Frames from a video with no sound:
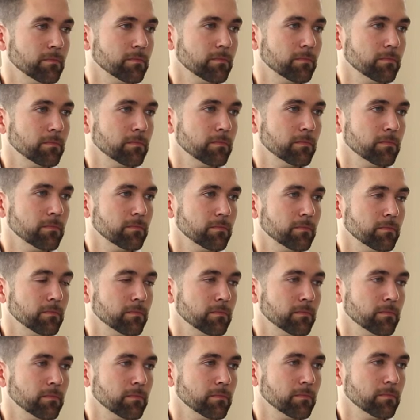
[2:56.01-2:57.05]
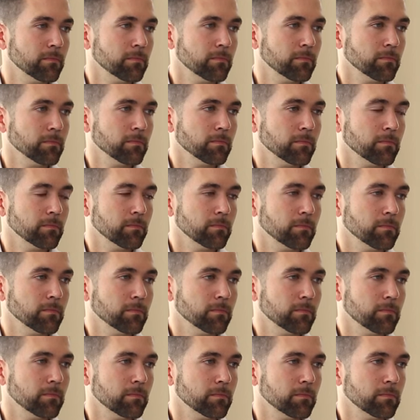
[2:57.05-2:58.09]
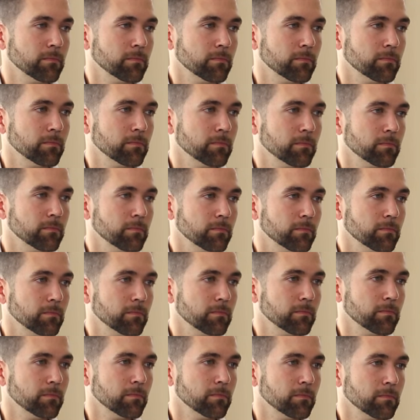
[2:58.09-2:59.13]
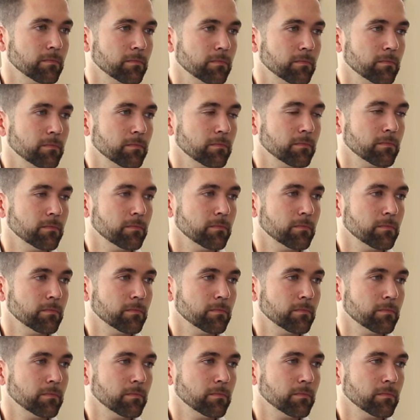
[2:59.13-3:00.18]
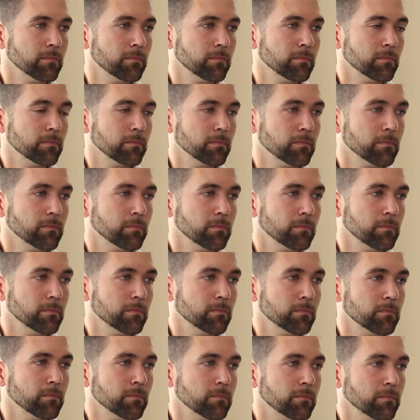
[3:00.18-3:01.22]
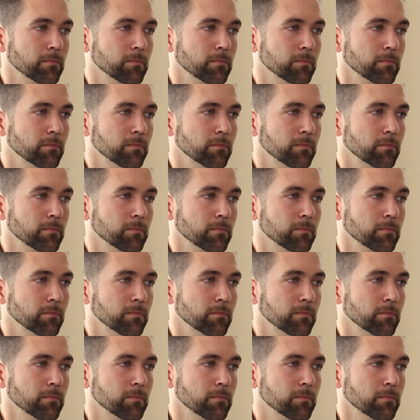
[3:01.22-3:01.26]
This person isn't speaking.